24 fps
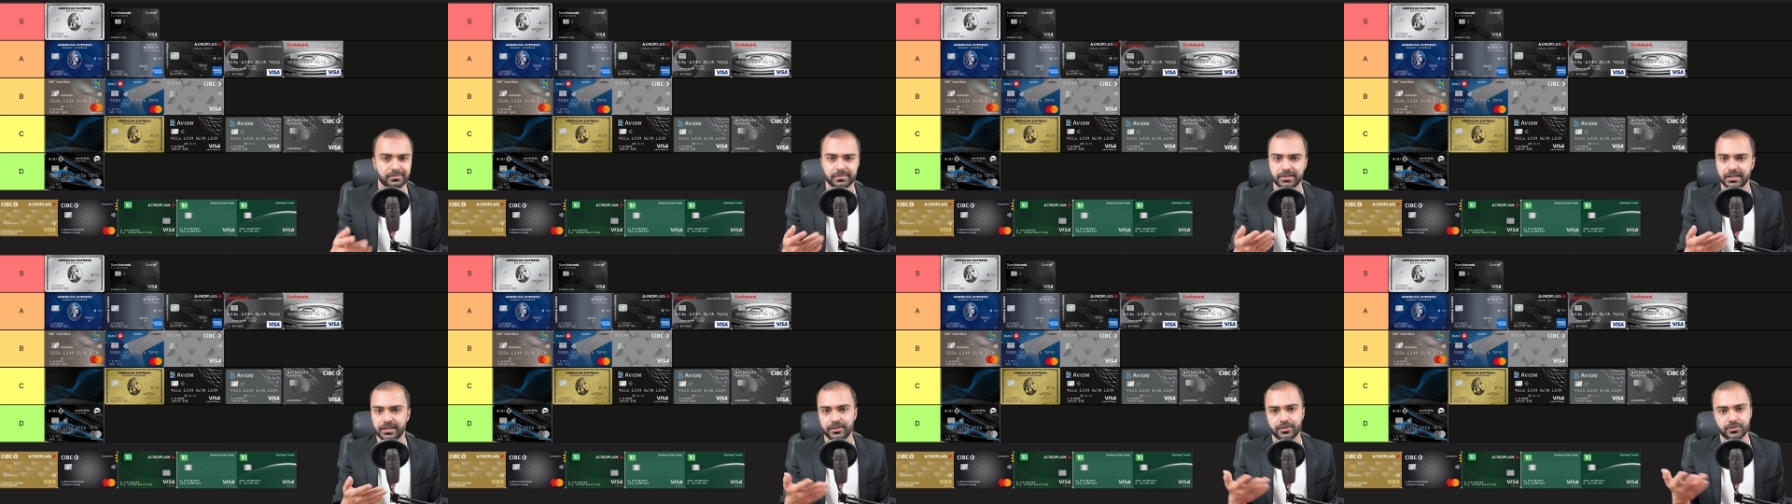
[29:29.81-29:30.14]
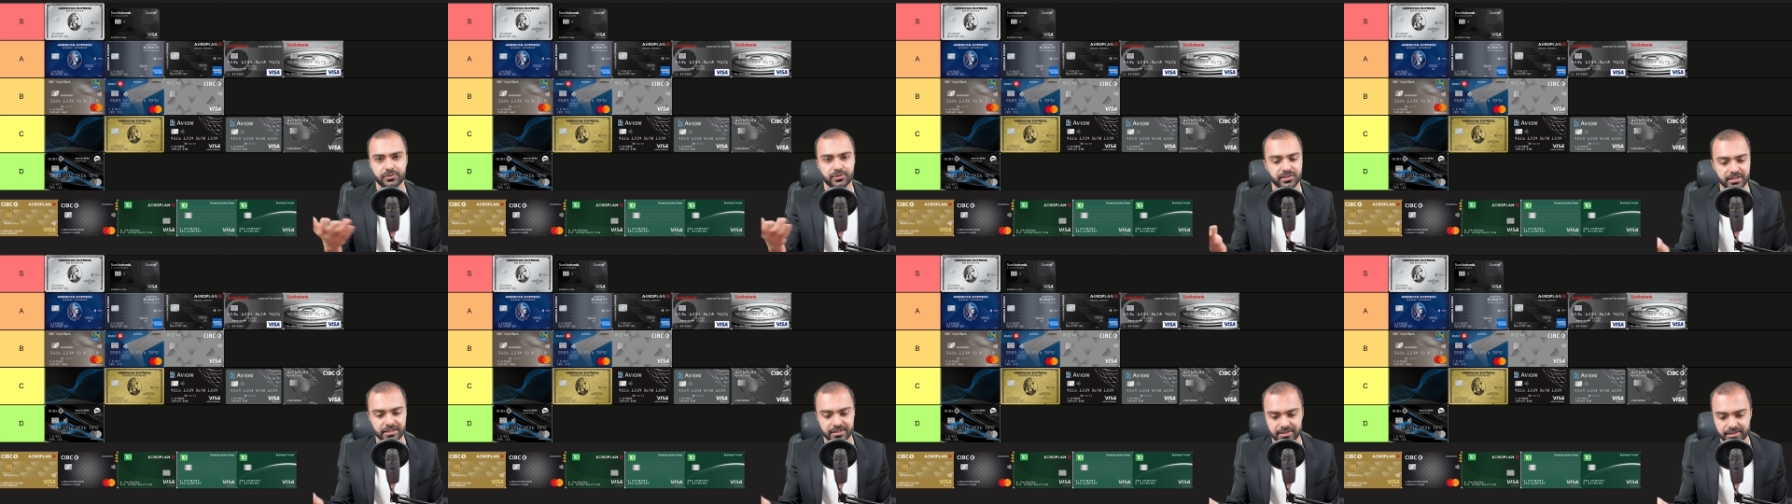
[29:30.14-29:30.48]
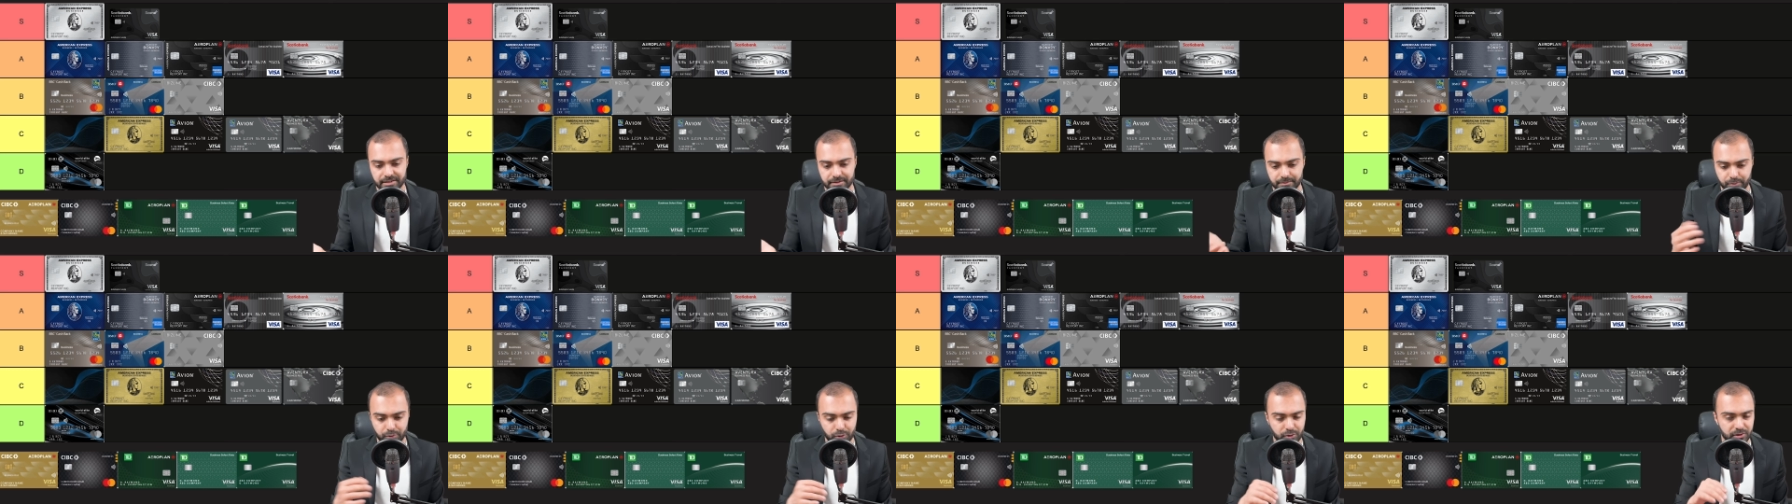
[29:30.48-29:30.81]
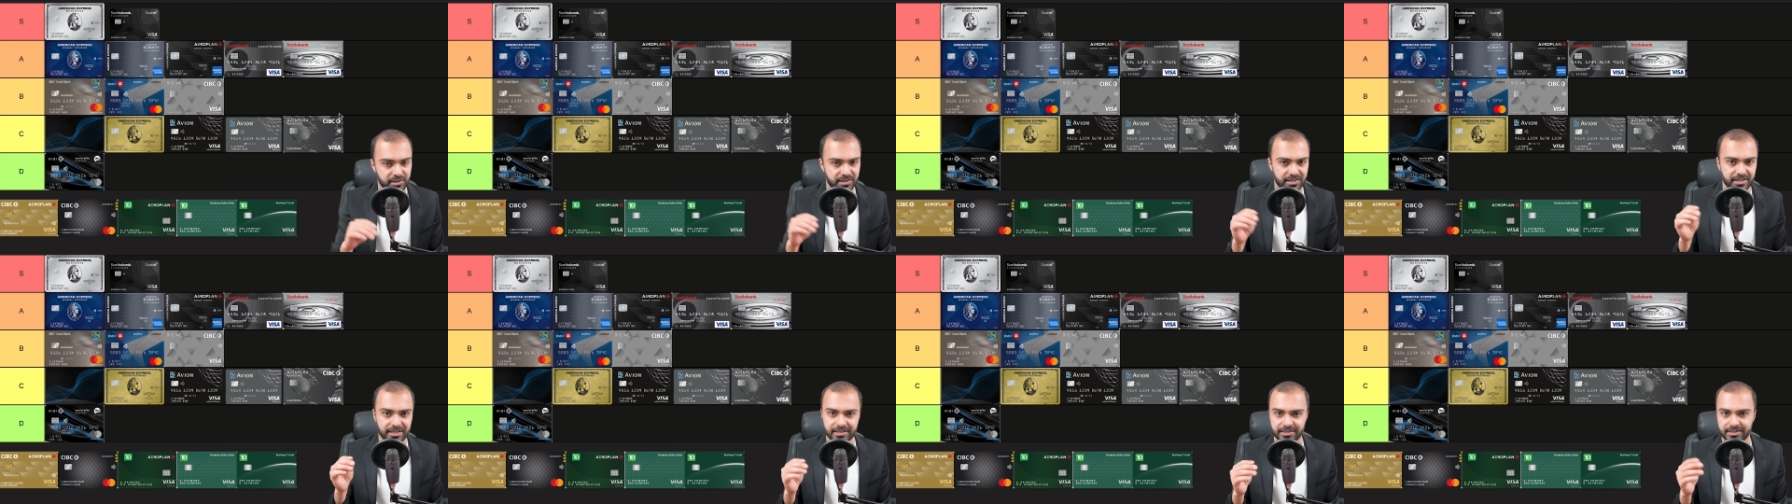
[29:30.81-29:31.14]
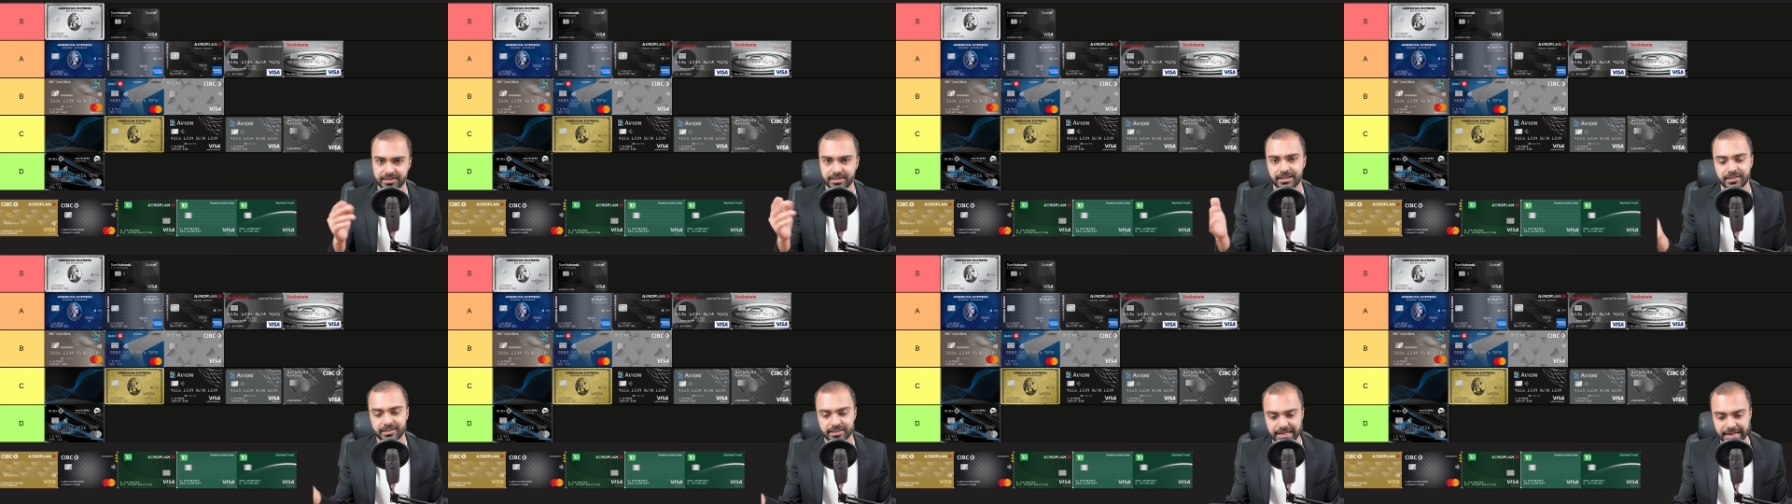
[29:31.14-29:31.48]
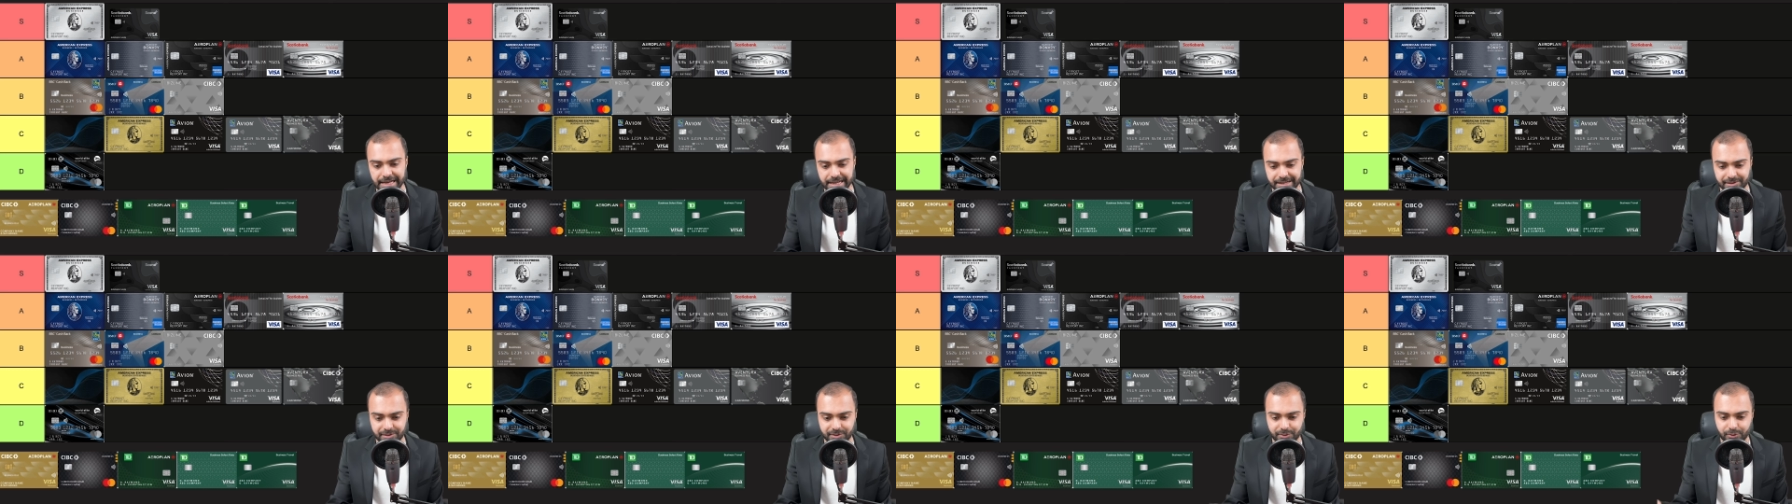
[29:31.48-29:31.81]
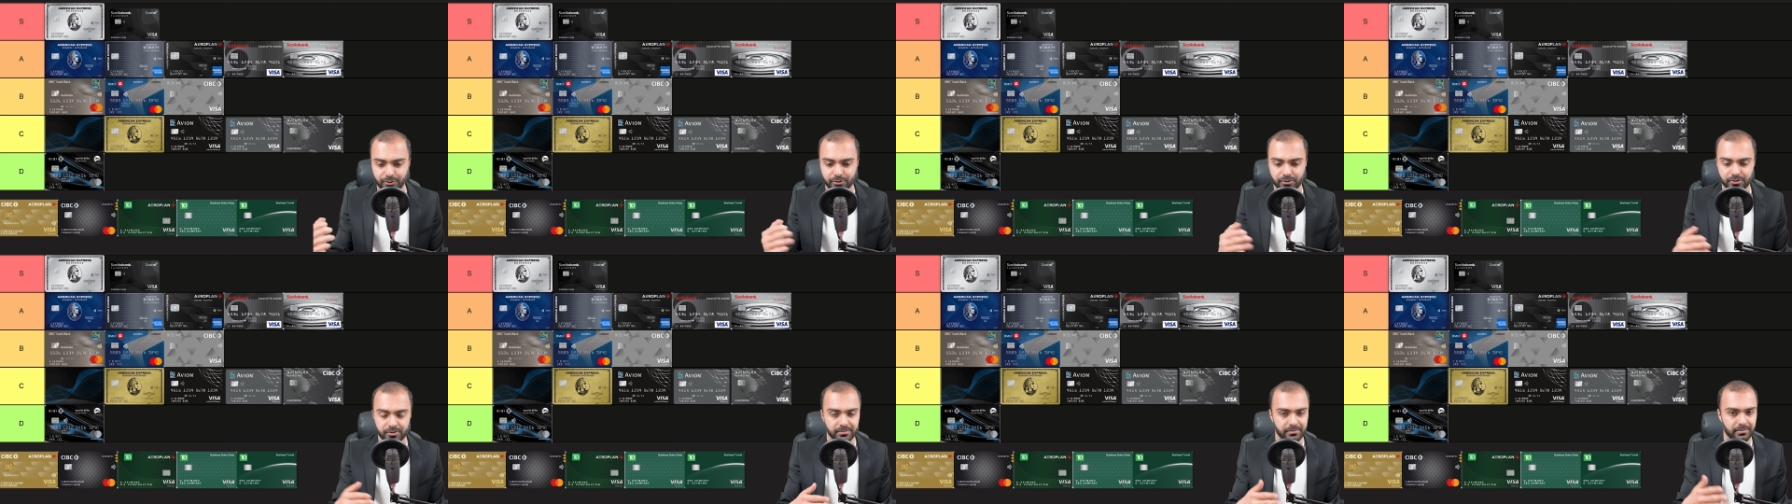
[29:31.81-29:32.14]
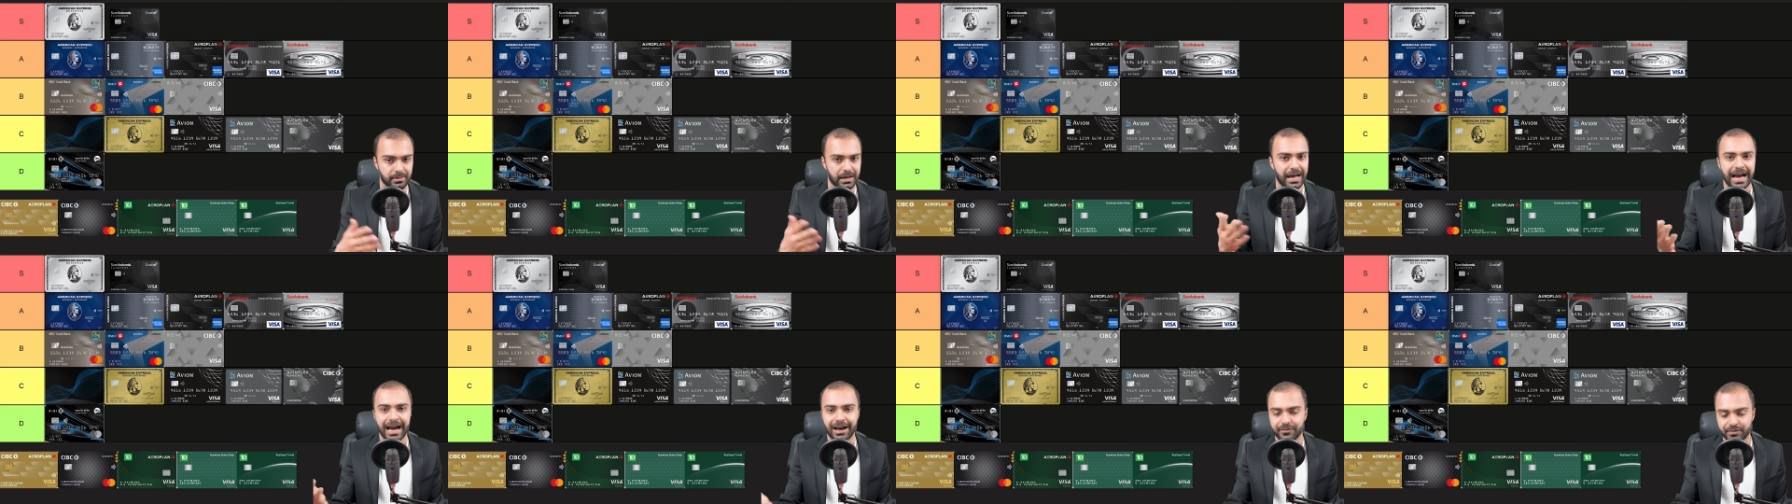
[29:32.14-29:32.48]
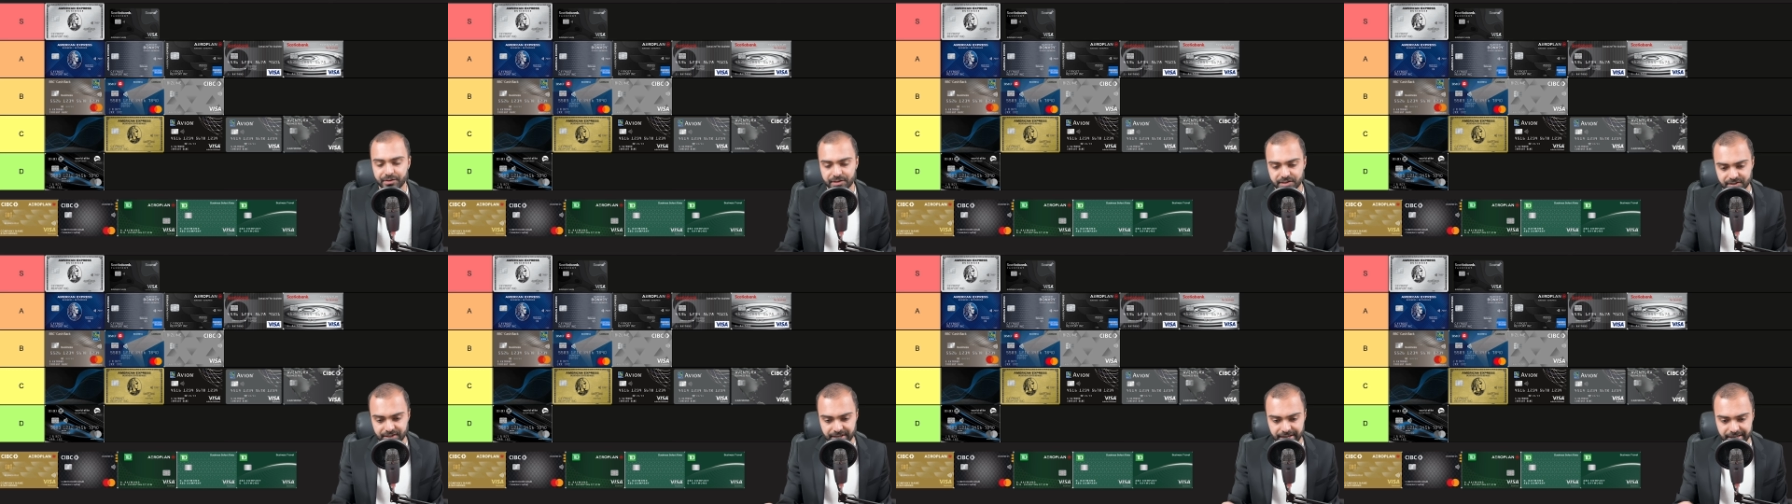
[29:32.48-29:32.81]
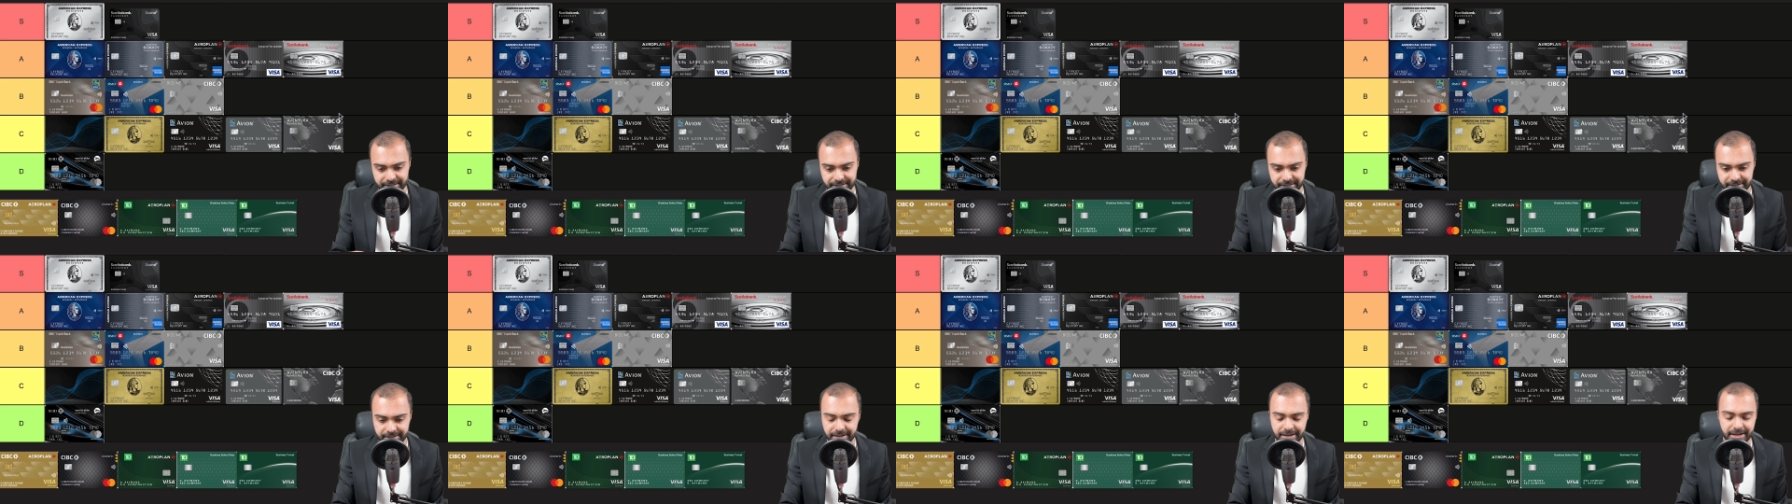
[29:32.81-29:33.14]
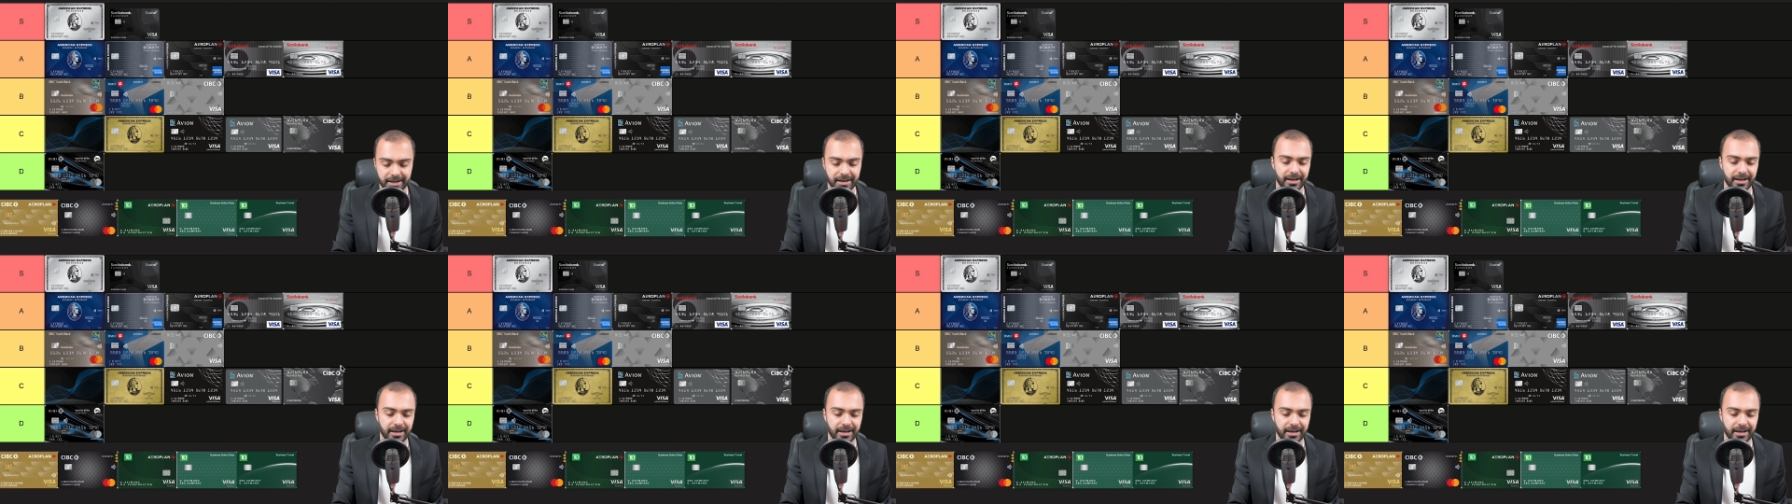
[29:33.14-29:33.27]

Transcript: either 0.66 cents or half a cent.